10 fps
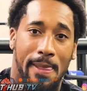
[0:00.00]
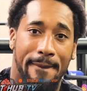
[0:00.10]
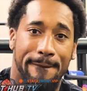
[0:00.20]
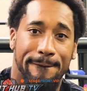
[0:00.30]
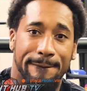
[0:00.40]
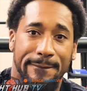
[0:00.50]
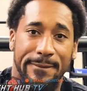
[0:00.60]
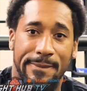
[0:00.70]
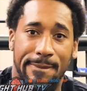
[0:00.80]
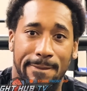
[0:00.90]
What in
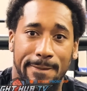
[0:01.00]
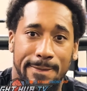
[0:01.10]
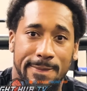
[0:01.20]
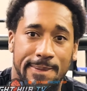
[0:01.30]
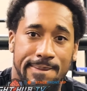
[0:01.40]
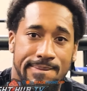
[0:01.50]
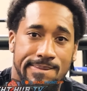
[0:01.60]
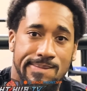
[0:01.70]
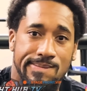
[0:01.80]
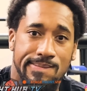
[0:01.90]
specific have you
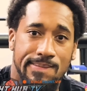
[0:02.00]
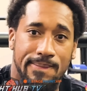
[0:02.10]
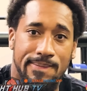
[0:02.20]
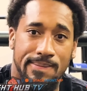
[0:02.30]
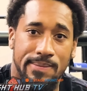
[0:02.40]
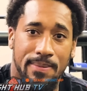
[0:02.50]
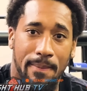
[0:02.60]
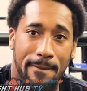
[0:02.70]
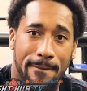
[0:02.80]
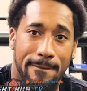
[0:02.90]
seen
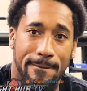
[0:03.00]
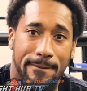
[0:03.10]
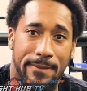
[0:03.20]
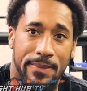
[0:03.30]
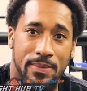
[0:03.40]
improvements?